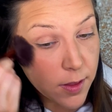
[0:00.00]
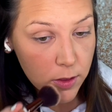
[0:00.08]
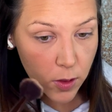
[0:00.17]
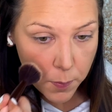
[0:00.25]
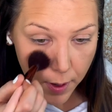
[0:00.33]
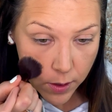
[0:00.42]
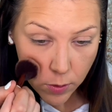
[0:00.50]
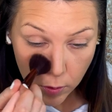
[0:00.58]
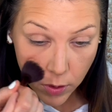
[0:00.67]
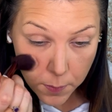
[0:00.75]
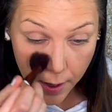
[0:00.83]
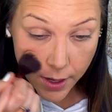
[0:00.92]
The
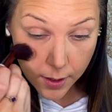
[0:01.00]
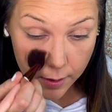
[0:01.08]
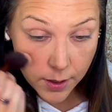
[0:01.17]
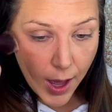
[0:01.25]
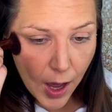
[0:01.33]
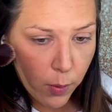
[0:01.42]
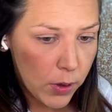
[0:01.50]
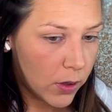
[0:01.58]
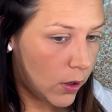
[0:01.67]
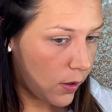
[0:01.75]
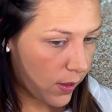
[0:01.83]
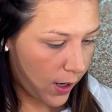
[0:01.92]
monochromatic. I wouldn't
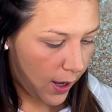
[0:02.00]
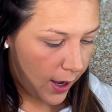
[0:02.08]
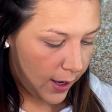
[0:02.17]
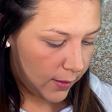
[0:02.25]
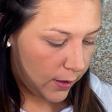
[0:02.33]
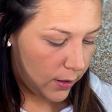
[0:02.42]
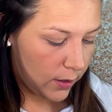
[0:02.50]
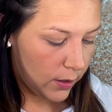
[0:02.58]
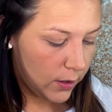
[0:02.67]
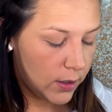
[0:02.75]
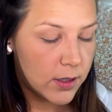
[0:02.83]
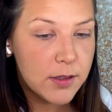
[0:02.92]
call that a highlighter.
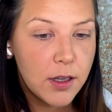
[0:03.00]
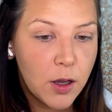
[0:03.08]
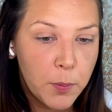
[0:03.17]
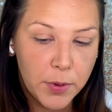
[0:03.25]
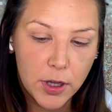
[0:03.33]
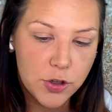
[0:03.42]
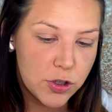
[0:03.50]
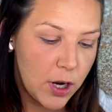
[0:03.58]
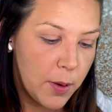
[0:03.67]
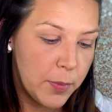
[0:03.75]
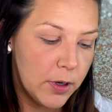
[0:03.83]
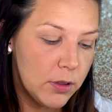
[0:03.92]
It's like a blush
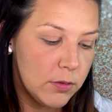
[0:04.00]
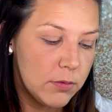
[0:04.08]
topper.